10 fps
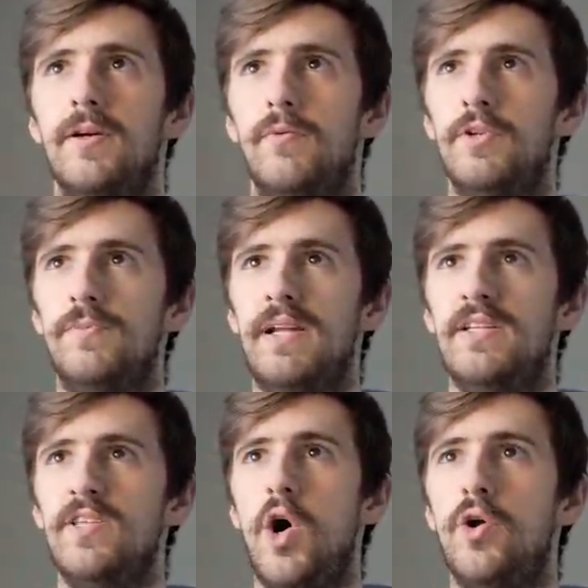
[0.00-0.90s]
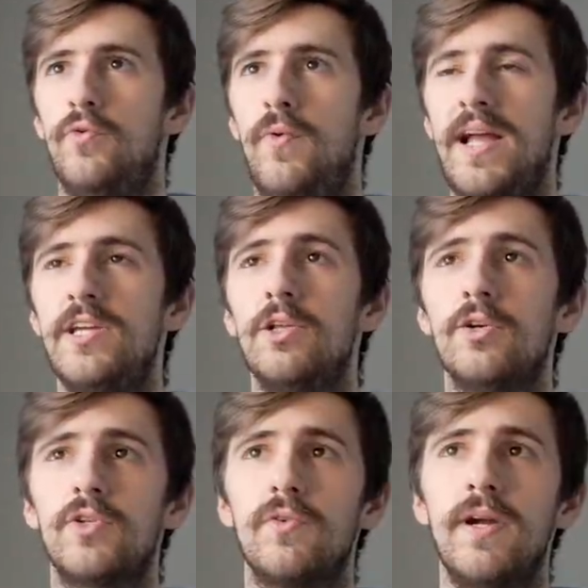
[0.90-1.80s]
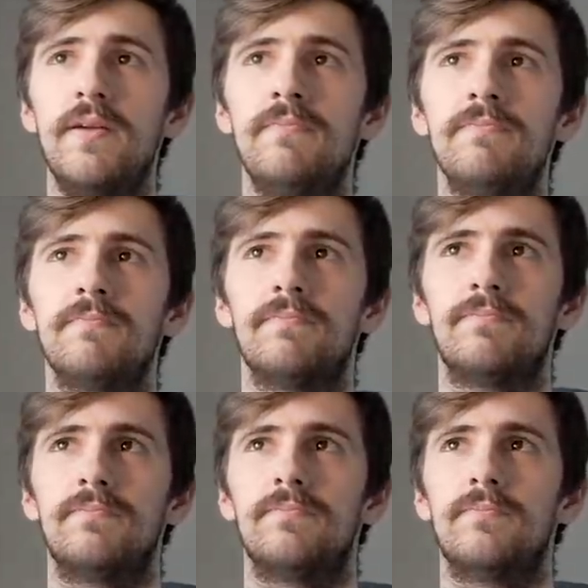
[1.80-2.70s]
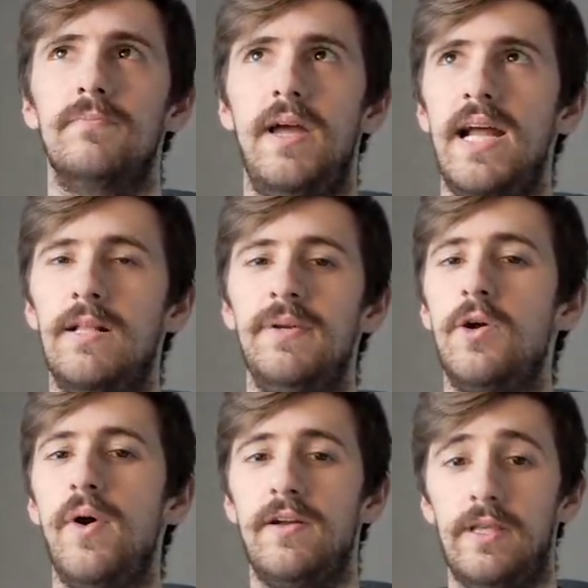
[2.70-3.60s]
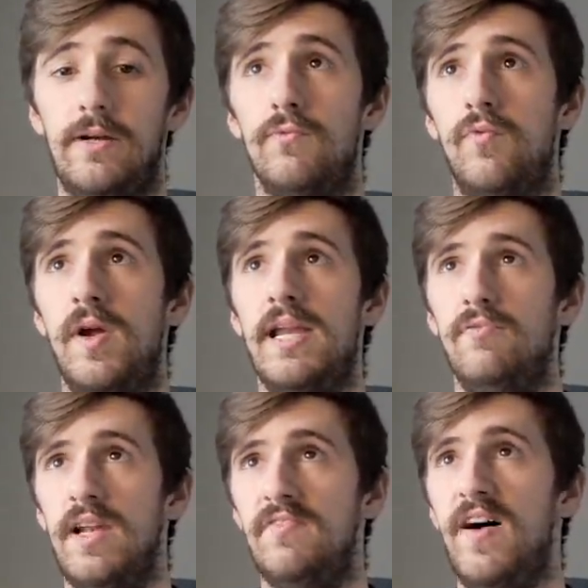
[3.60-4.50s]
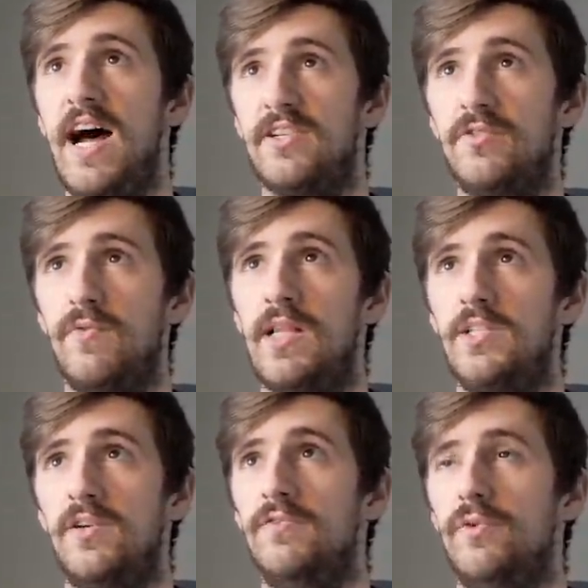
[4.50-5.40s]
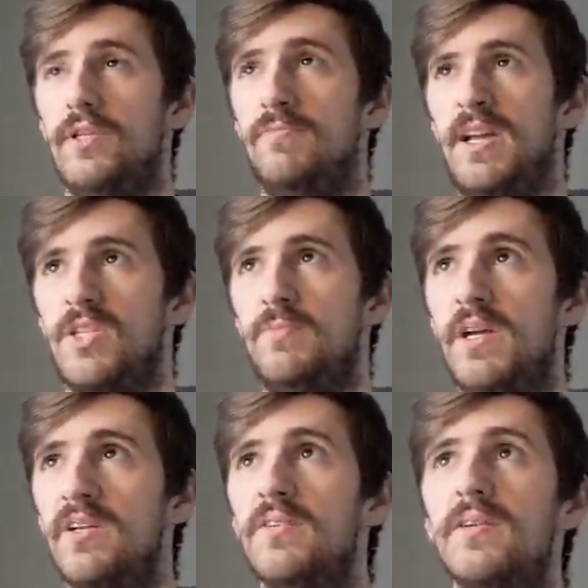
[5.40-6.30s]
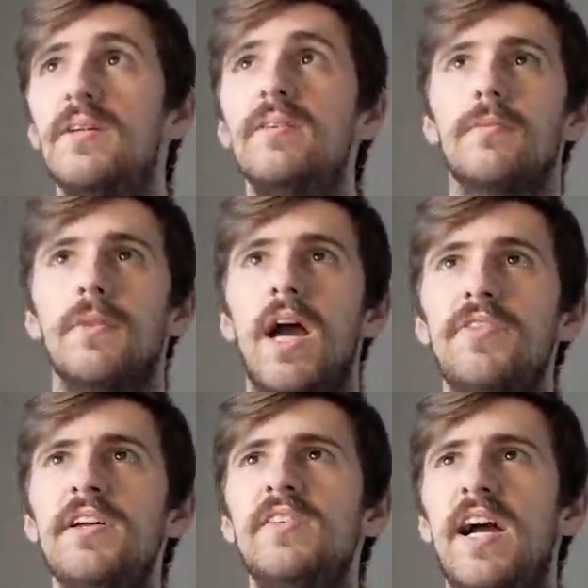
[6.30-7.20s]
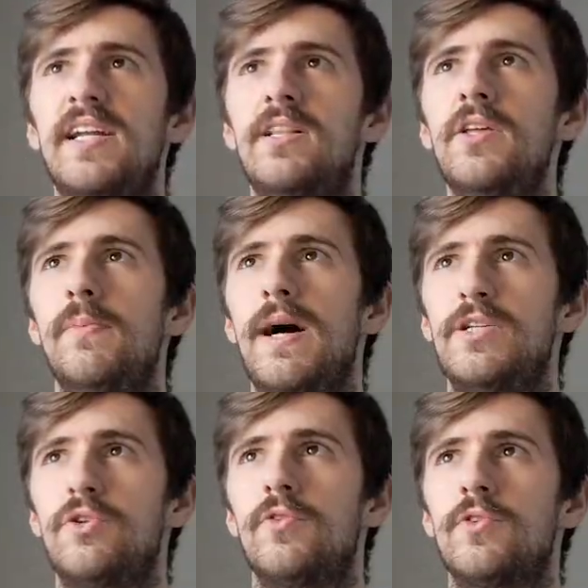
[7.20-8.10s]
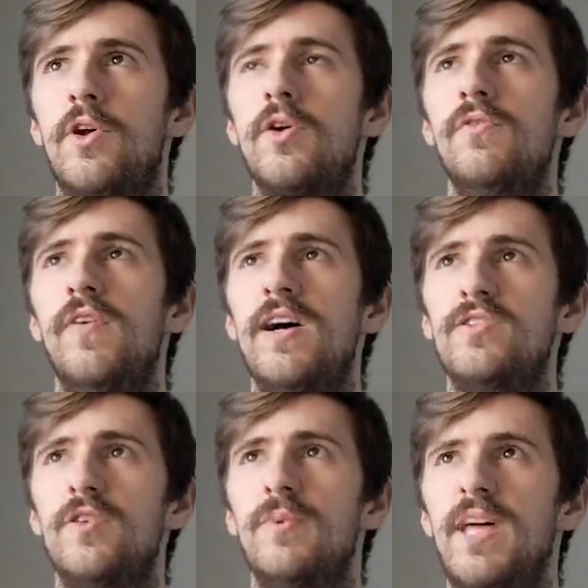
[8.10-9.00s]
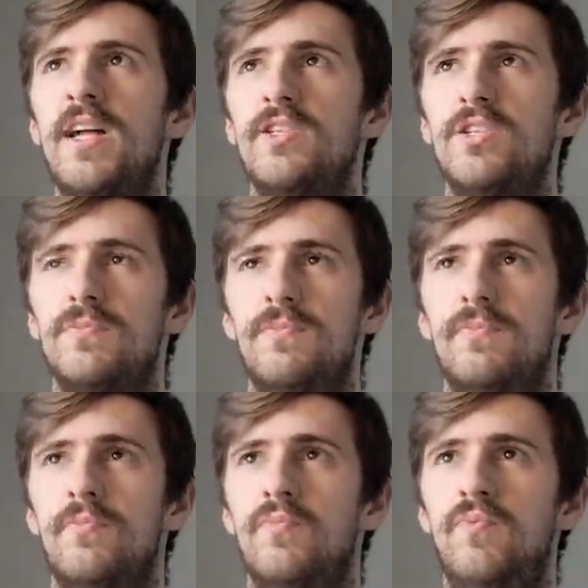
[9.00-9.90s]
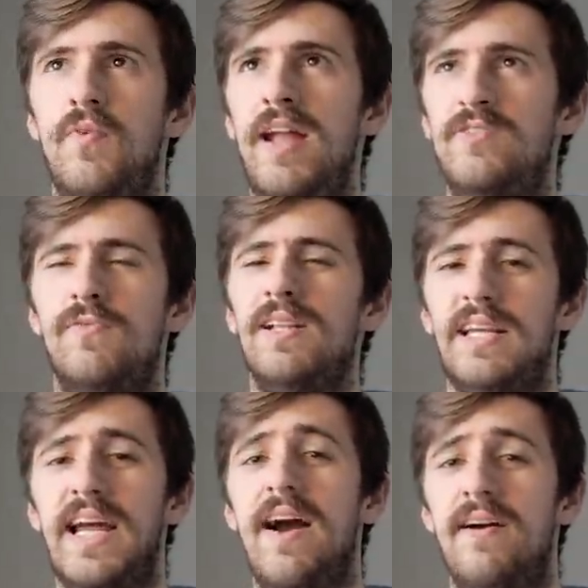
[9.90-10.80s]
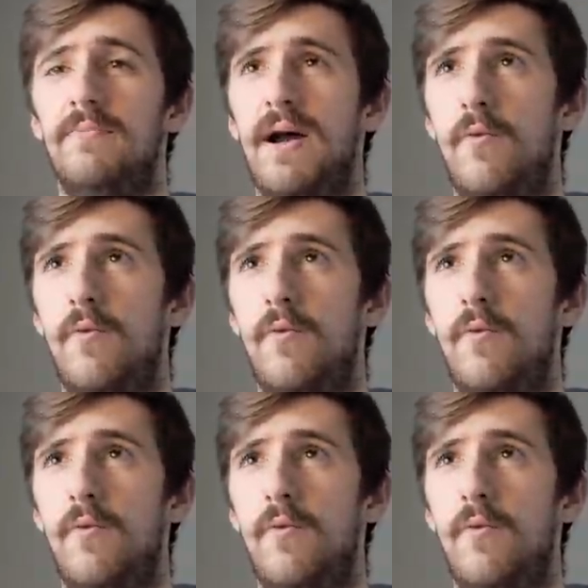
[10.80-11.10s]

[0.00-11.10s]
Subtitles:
which means that on regular terrain, it'll be going like really, really fast relative to its base speed. I think technically the Magic Cruiser can go faster, but it's really carried by